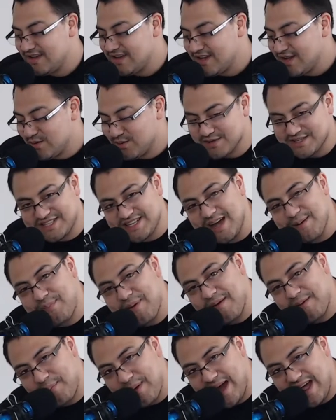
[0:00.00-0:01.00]
What's up,
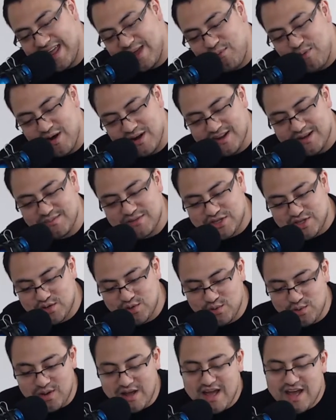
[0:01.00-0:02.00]
everybody? Welcome
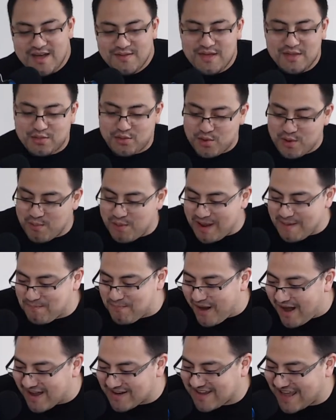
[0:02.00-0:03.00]
to the Three-Way
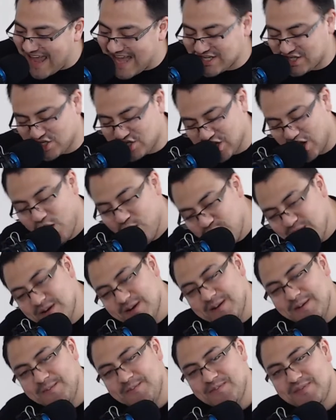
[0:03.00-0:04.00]
Podcast Show.
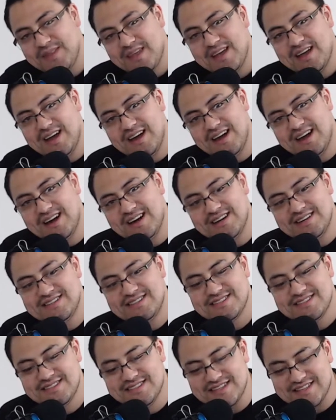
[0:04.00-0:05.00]

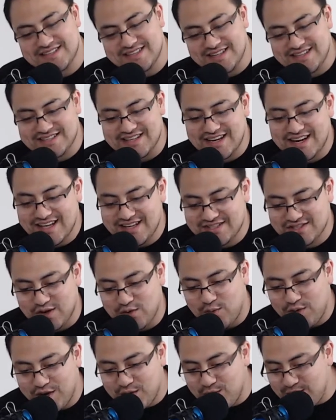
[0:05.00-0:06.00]
This is Linkster
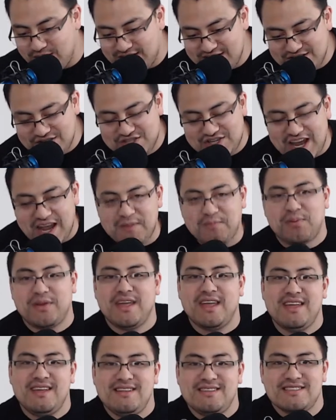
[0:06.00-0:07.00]
101,
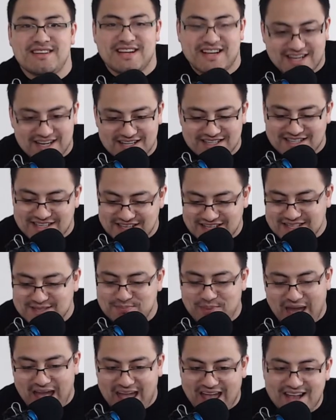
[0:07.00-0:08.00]
JP. The cussing is
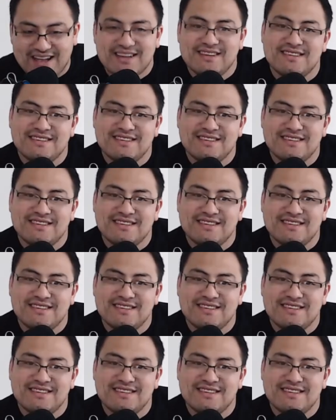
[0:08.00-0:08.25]
back.